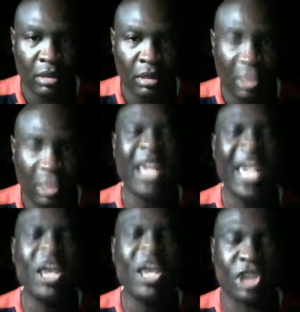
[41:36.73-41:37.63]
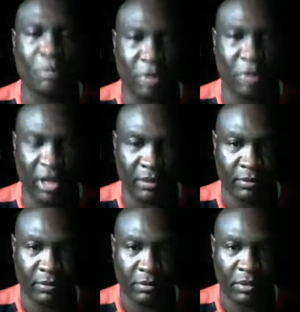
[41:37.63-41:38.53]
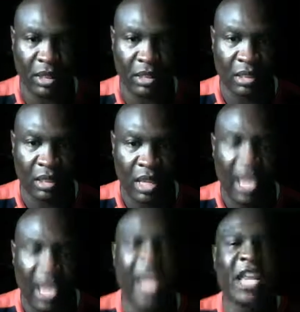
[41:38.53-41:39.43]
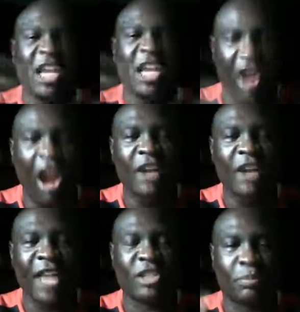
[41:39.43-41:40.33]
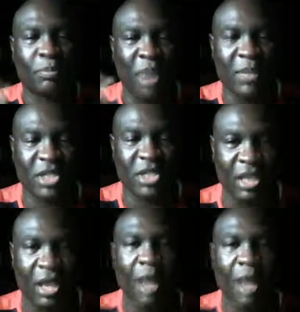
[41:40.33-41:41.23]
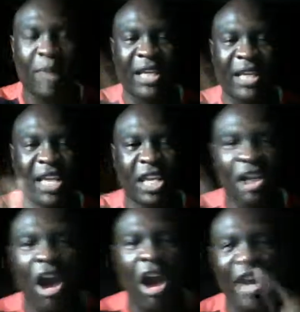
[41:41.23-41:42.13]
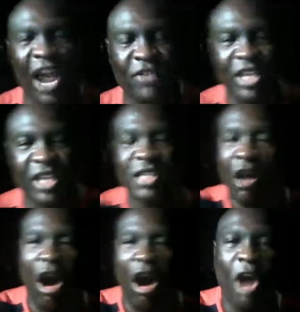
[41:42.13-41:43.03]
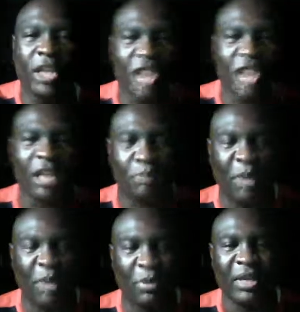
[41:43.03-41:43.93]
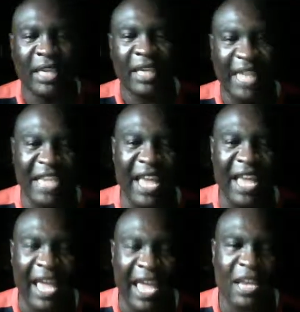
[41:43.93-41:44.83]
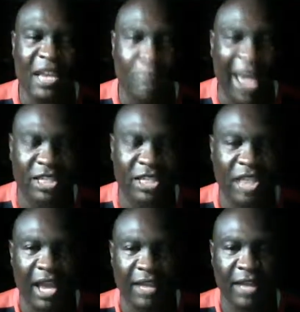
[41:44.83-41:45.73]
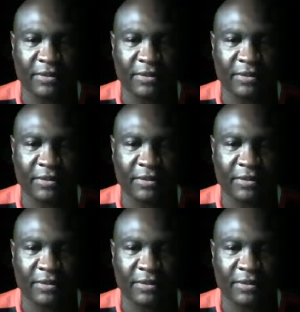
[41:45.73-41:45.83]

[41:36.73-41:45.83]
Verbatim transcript: He is supreme. And he earned that supremacy by kicking all the Africans, all these other people in the in the backside.